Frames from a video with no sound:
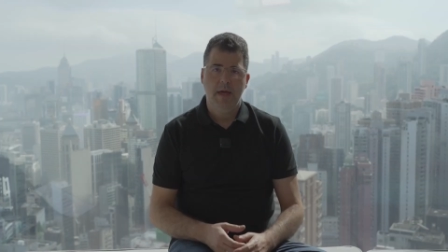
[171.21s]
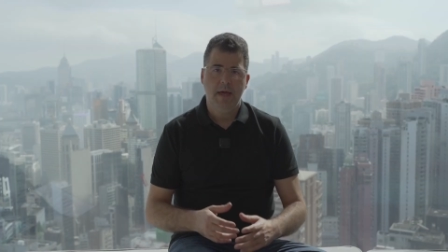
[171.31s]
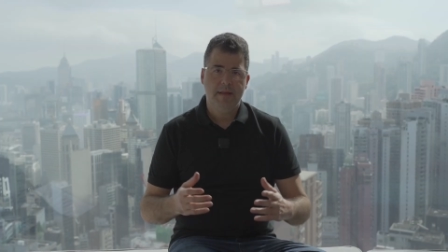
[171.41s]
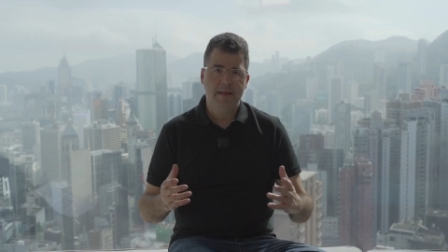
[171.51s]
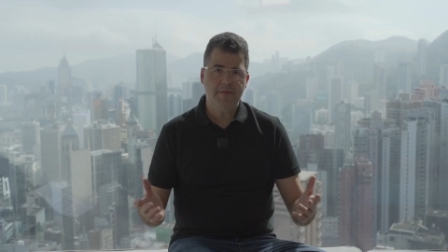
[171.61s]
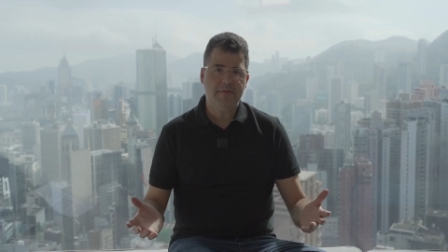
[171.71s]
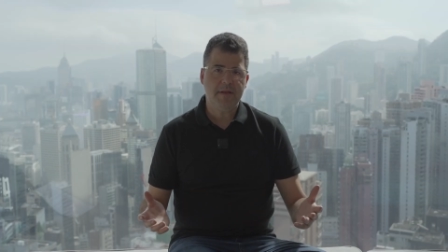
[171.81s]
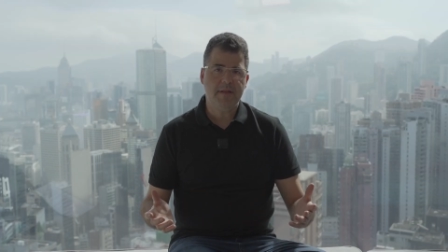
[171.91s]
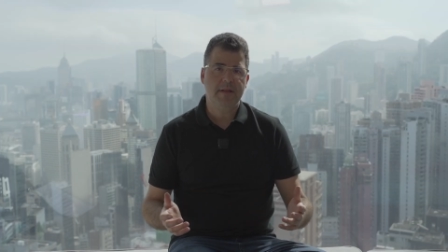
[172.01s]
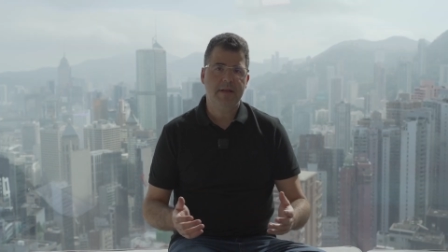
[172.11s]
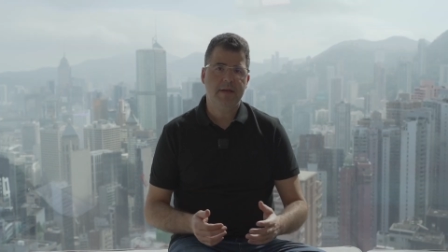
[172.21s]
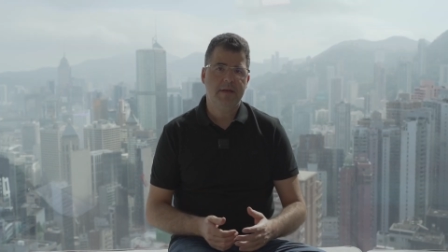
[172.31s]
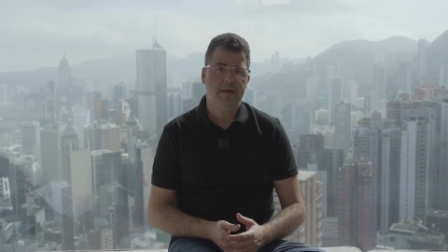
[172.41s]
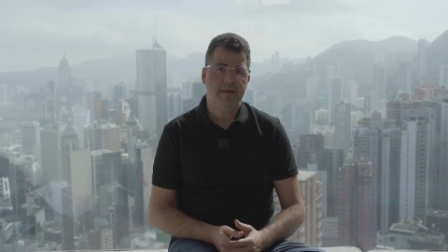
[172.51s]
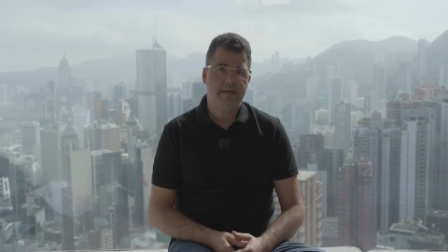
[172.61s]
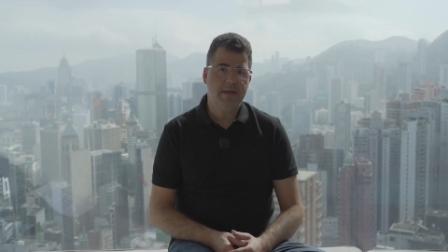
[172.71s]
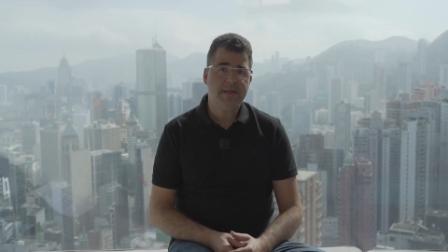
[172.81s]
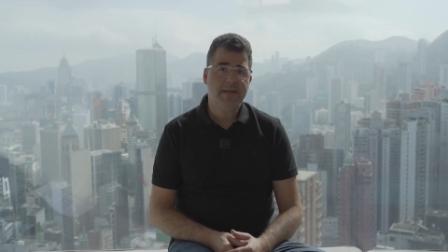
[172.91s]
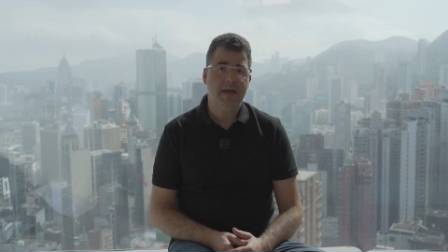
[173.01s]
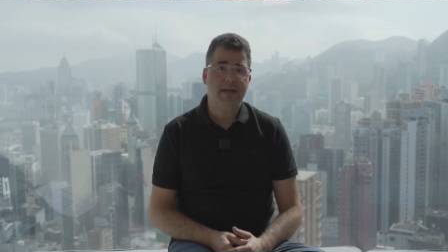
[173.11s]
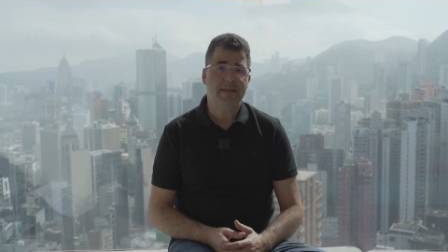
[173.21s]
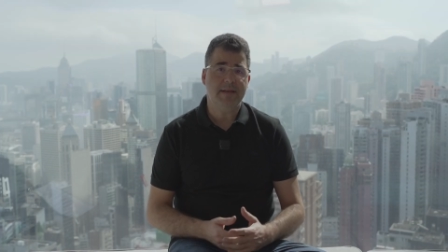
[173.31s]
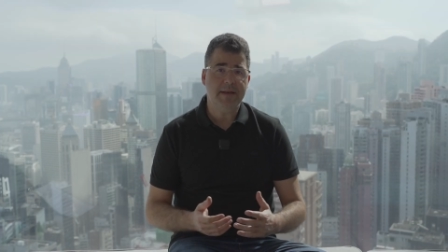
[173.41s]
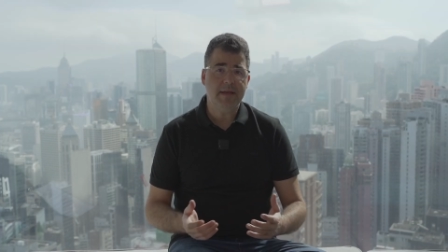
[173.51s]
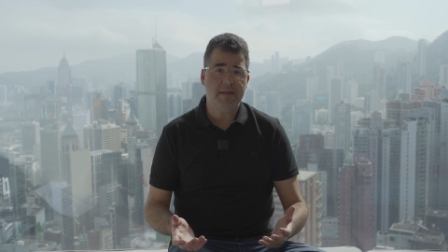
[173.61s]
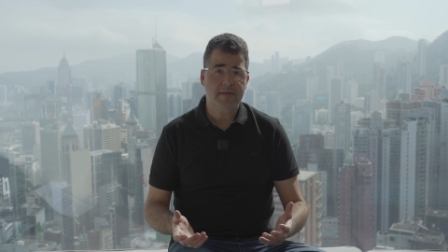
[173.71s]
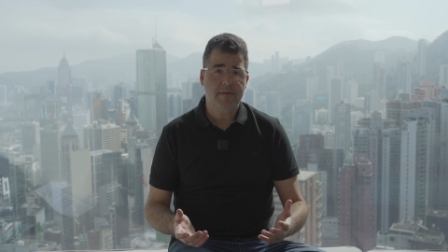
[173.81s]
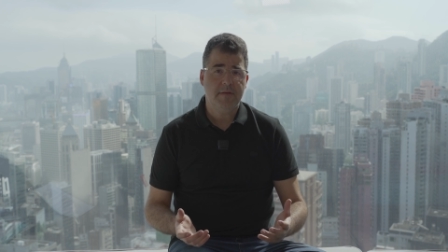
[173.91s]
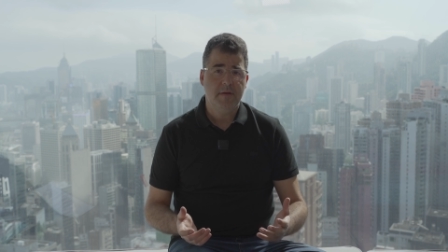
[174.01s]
And definitely this creates a need